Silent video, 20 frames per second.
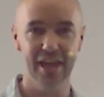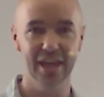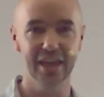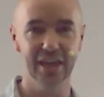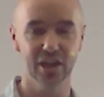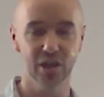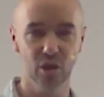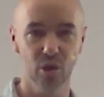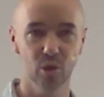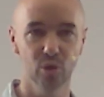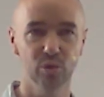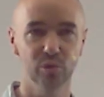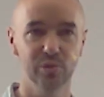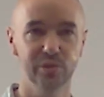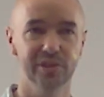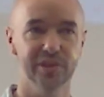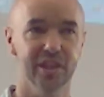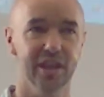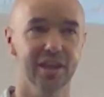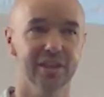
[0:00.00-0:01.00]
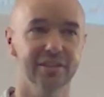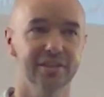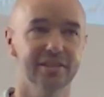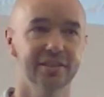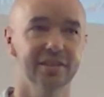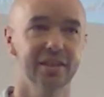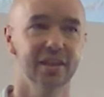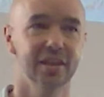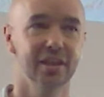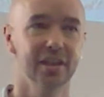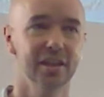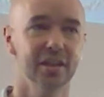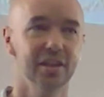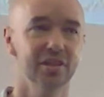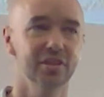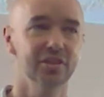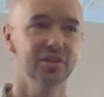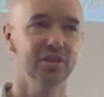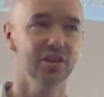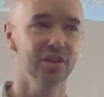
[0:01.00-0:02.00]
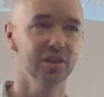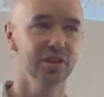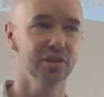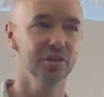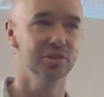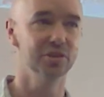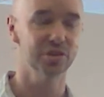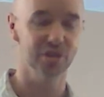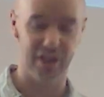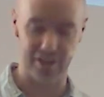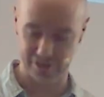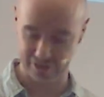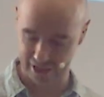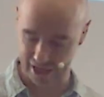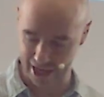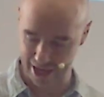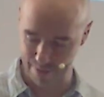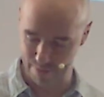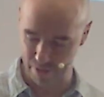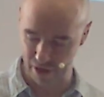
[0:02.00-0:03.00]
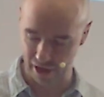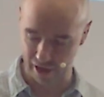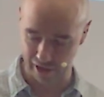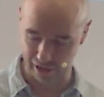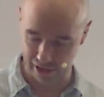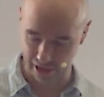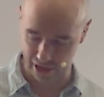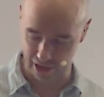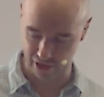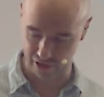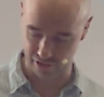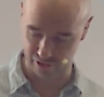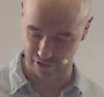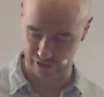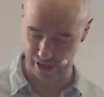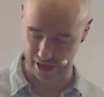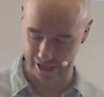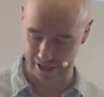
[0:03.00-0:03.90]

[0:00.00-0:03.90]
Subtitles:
he calls us to trust him alone.